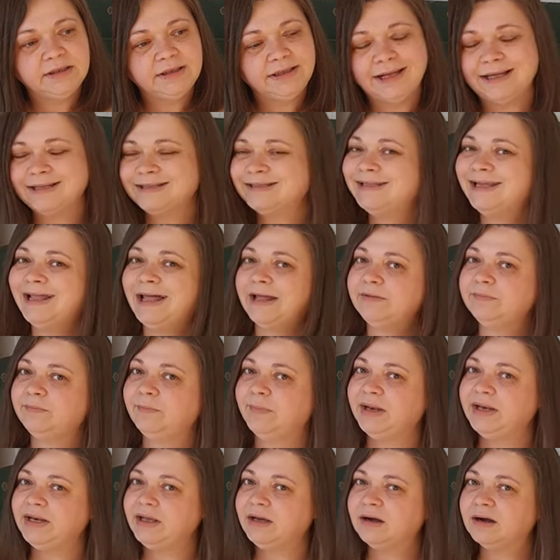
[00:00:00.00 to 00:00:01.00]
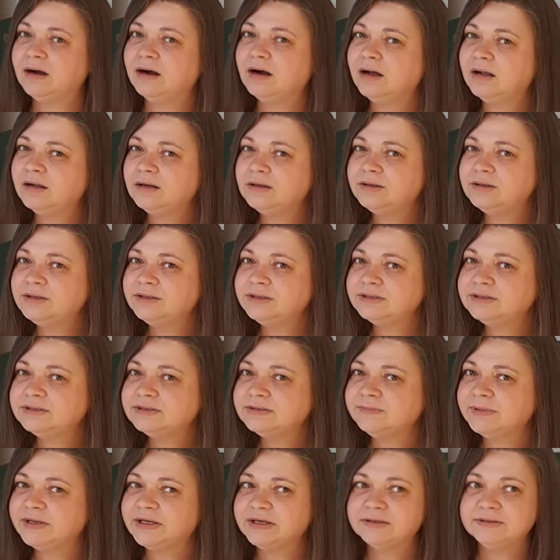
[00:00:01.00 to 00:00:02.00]
not that many
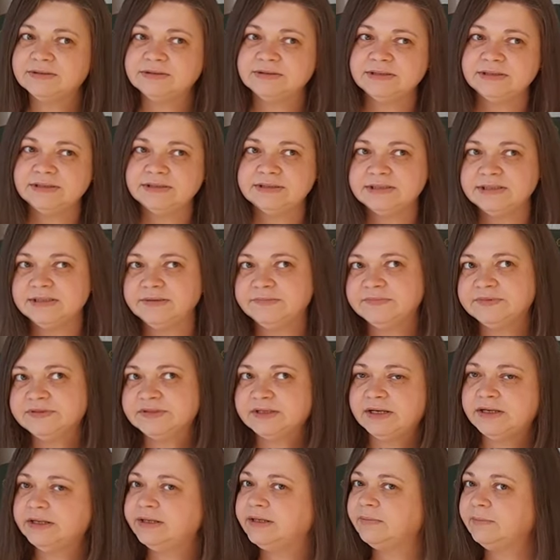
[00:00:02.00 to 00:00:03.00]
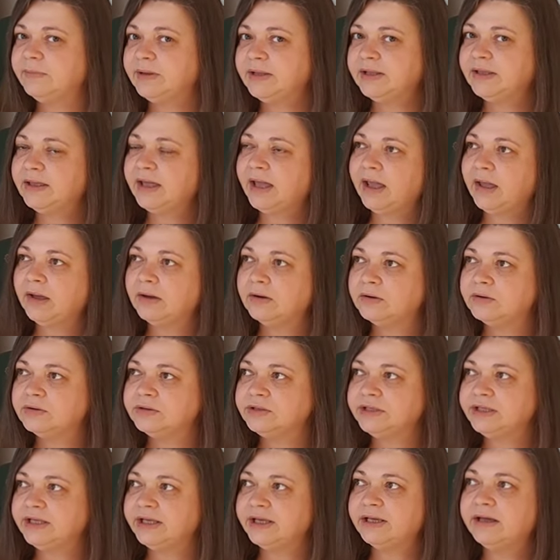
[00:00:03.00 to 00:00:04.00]
colors because it seems a little bit
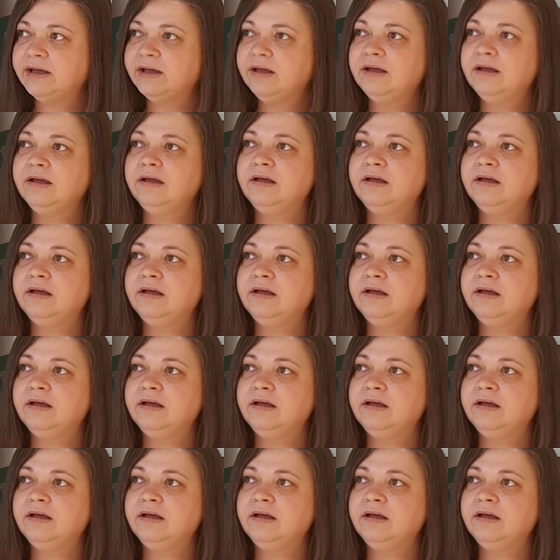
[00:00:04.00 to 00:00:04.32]
chaotic.